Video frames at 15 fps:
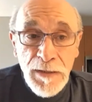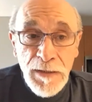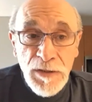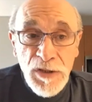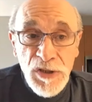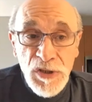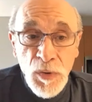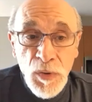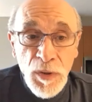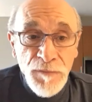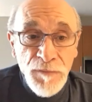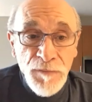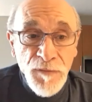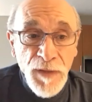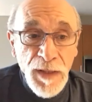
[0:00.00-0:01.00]
to sort
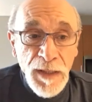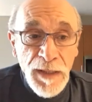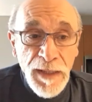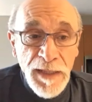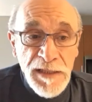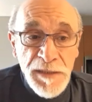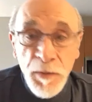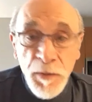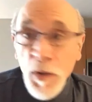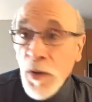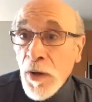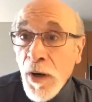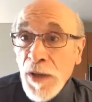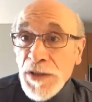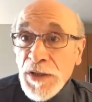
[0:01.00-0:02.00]
of uh,
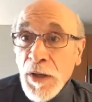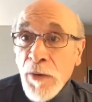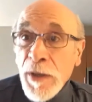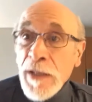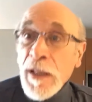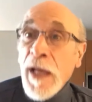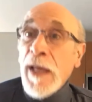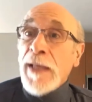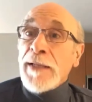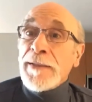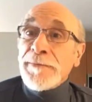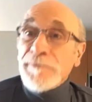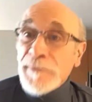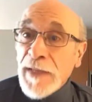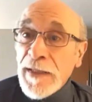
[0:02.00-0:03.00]
explore our storyline,
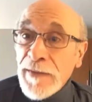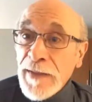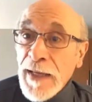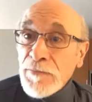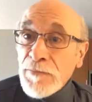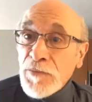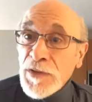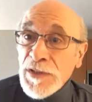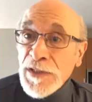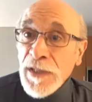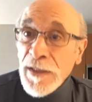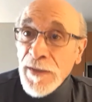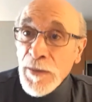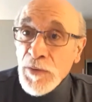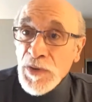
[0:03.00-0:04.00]
and that was uh,
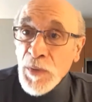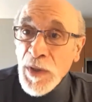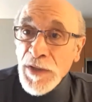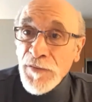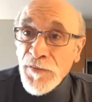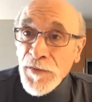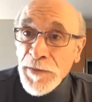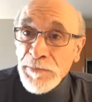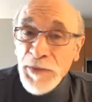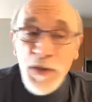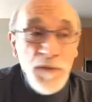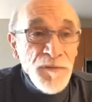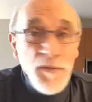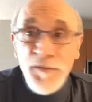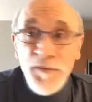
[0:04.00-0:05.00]
that was wonderful in
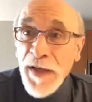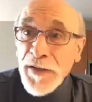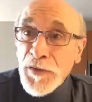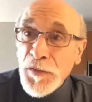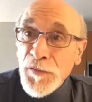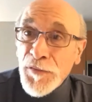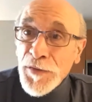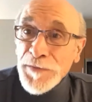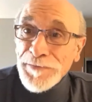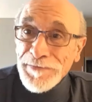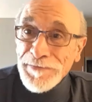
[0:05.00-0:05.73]
beautiful Vancouver.